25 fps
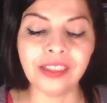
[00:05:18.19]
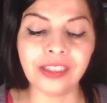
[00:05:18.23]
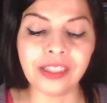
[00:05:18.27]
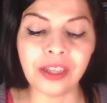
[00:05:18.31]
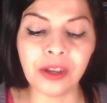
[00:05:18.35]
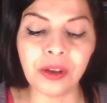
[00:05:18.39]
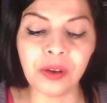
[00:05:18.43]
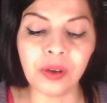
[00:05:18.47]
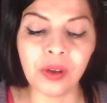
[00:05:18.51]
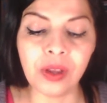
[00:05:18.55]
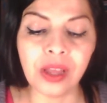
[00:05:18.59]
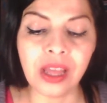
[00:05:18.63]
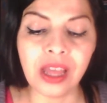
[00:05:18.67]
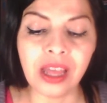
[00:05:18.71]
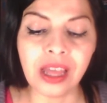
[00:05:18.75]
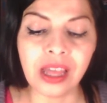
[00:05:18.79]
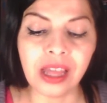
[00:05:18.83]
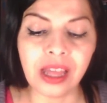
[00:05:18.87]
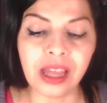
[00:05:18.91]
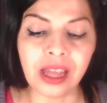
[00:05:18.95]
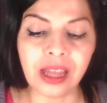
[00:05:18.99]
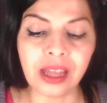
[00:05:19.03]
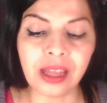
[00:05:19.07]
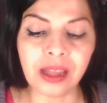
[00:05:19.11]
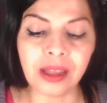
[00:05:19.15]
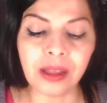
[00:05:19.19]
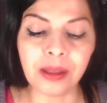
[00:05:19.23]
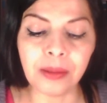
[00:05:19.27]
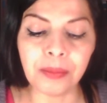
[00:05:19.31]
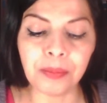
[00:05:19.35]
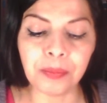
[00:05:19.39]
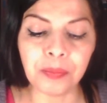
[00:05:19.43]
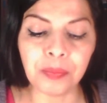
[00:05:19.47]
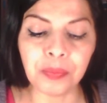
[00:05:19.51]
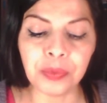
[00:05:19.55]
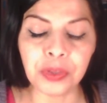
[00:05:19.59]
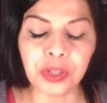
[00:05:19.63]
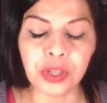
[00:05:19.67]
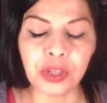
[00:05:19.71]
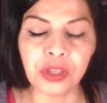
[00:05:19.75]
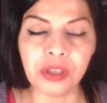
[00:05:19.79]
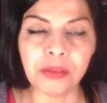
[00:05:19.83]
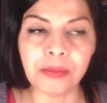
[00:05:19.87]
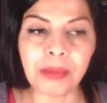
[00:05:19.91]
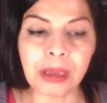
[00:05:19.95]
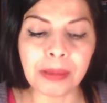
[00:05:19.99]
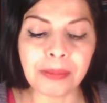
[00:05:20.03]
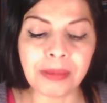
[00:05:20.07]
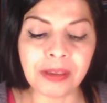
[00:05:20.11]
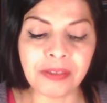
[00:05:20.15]
So, you
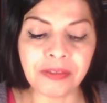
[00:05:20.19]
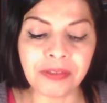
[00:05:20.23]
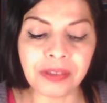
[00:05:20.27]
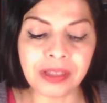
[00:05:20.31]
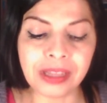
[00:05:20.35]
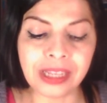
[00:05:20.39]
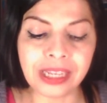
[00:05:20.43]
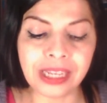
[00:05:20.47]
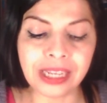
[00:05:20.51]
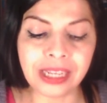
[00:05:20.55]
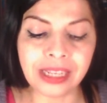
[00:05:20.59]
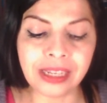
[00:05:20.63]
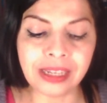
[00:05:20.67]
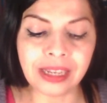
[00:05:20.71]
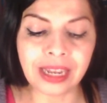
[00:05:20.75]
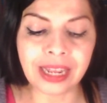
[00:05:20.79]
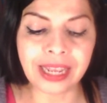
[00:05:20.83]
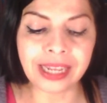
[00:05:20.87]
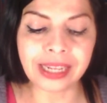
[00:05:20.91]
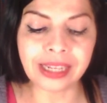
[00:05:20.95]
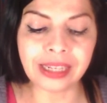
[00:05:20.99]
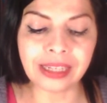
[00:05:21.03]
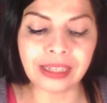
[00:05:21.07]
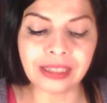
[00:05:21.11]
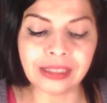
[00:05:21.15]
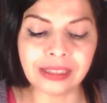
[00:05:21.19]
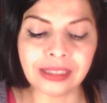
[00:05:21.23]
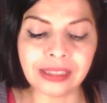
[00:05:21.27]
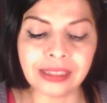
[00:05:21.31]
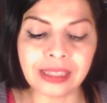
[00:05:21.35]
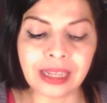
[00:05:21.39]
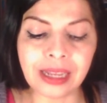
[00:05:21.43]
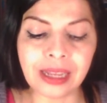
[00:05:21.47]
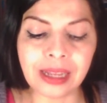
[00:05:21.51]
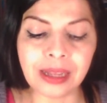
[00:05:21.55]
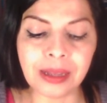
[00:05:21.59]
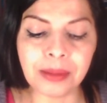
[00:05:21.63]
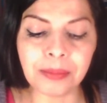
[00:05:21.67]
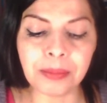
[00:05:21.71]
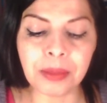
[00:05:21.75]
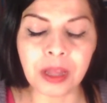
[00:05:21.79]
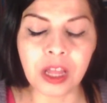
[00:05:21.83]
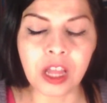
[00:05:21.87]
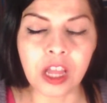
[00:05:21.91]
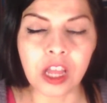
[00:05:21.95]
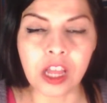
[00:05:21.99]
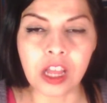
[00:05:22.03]
may be feeling like some